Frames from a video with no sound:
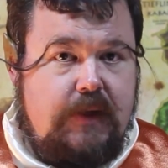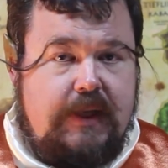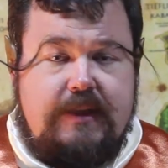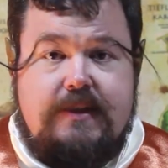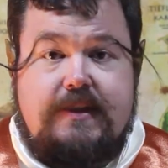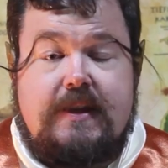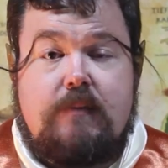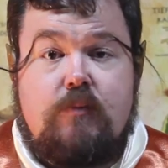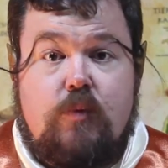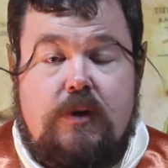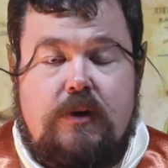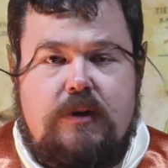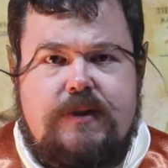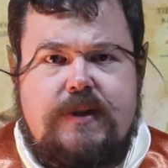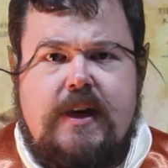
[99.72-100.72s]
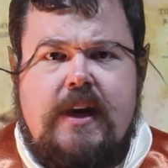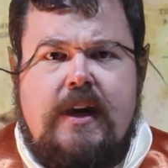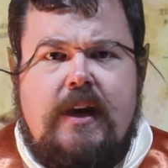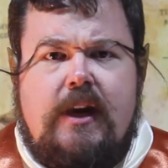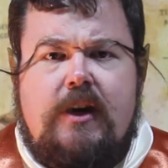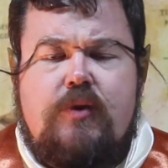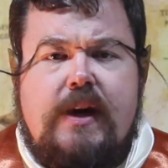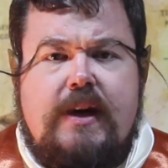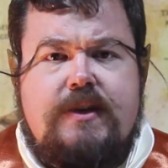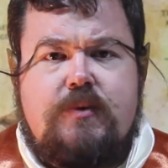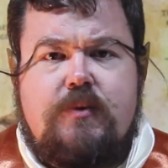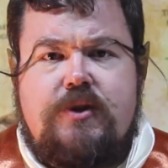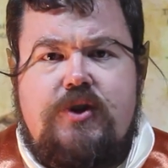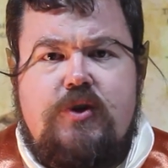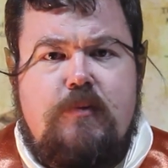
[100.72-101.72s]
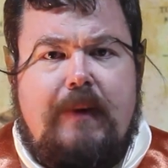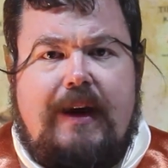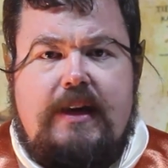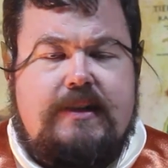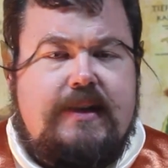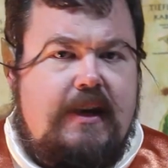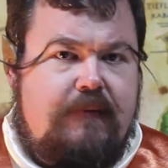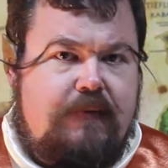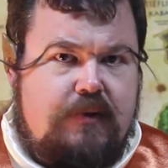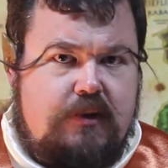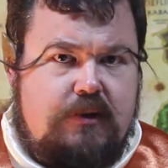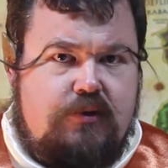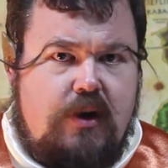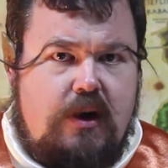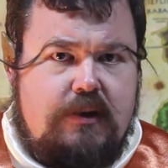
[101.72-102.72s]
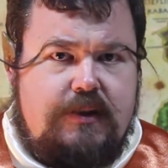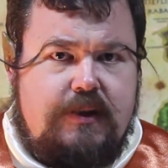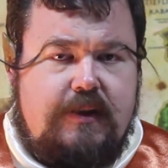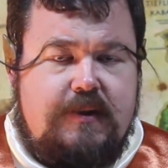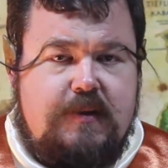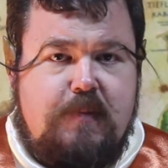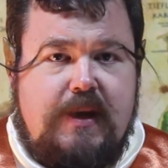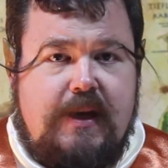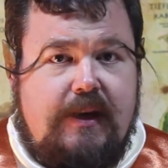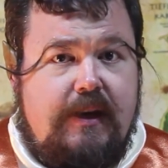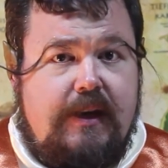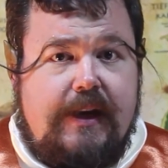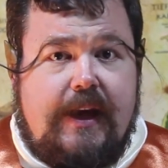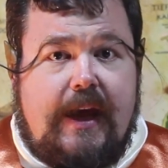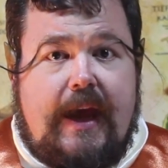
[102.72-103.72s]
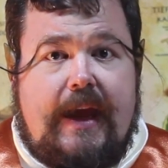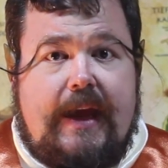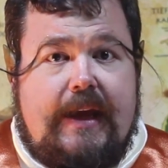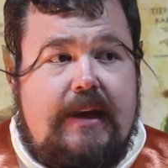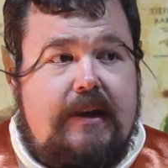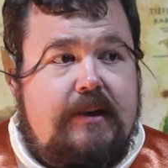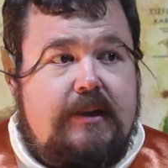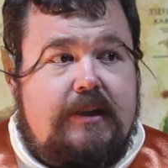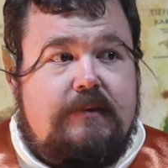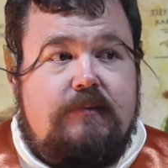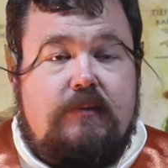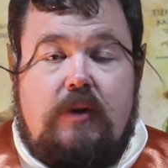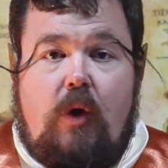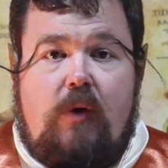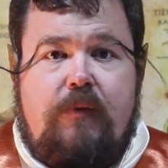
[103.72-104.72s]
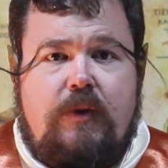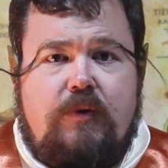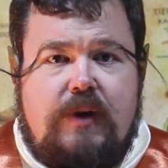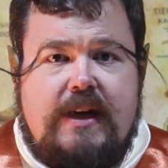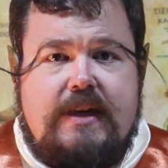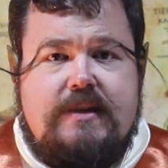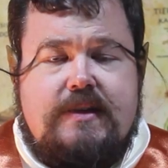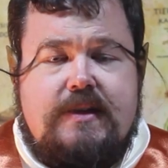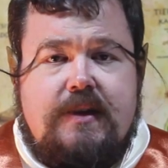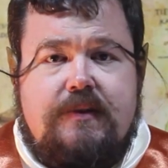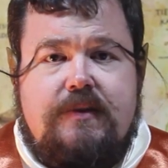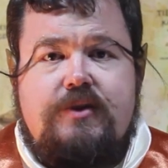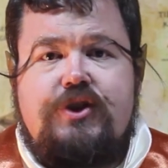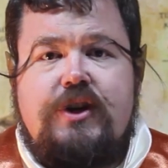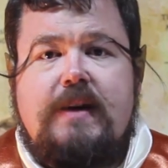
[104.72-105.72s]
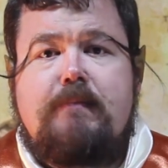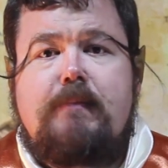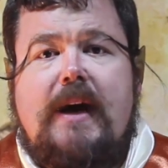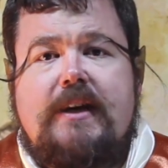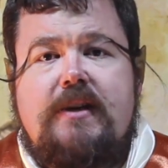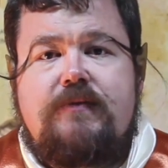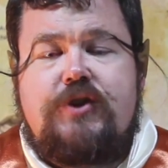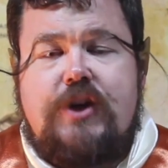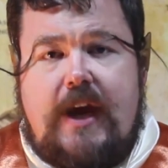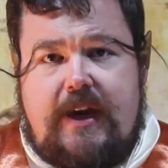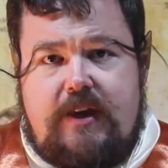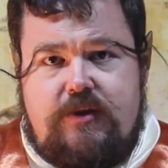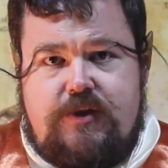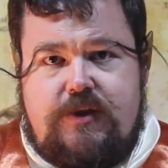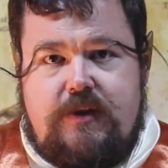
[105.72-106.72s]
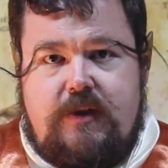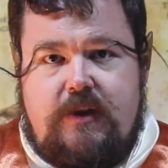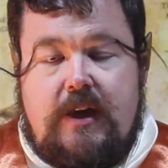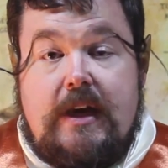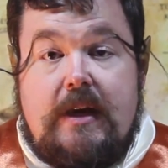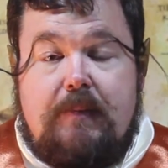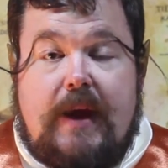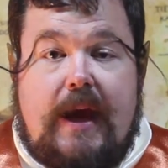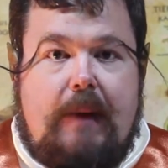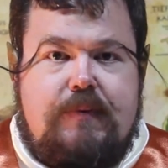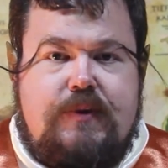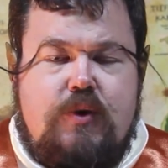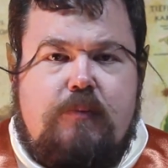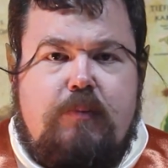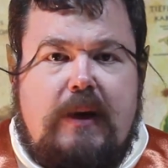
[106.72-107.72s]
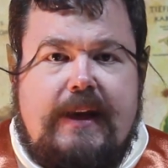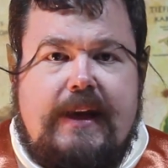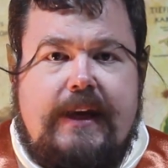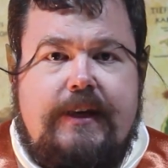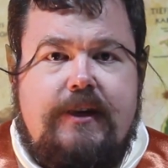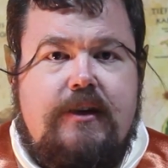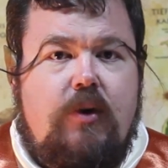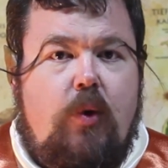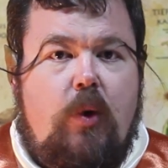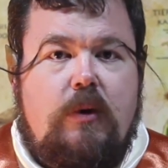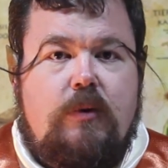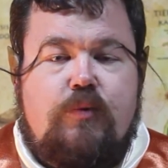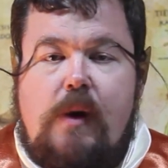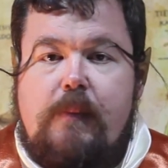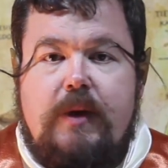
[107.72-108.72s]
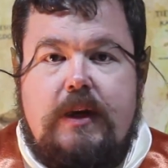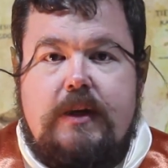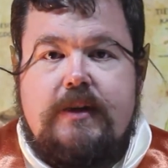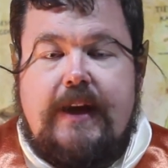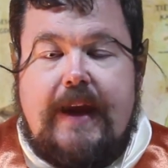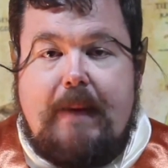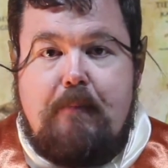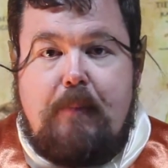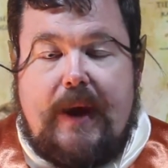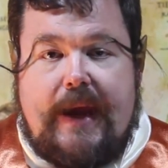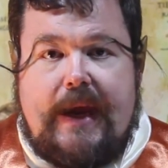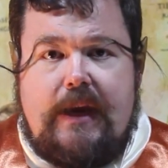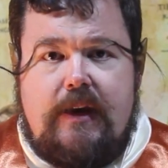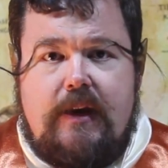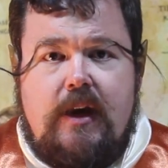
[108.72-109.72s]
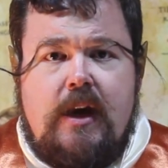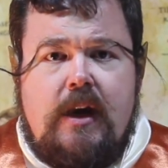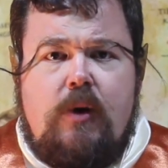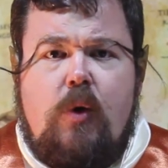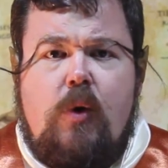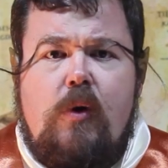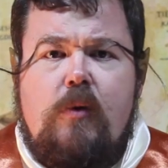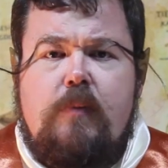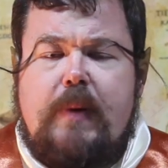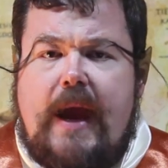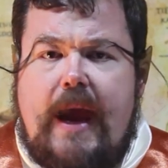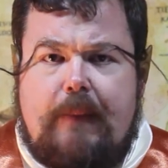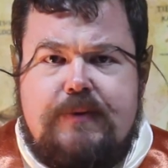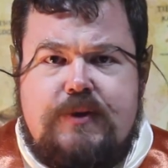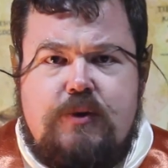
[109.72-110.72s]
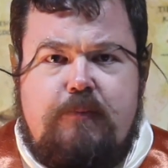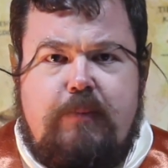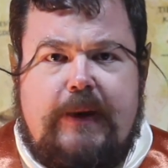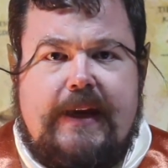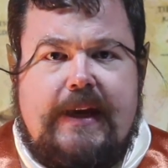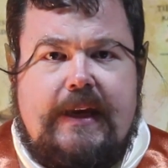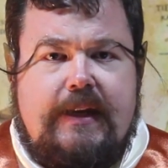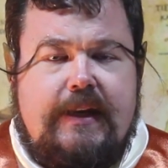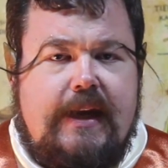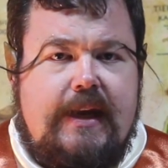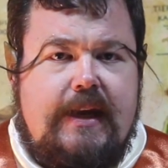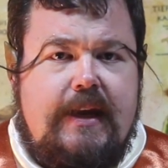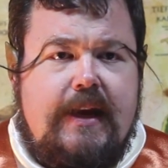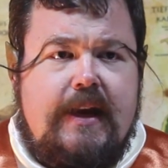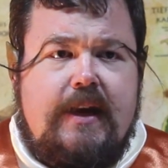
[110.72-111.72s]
In some worlds, a race which you might take for granted as being a lawful race, the GM might have changed. Perhaps you're playing in an all-Romulan campaign, or perhaps you're playing in a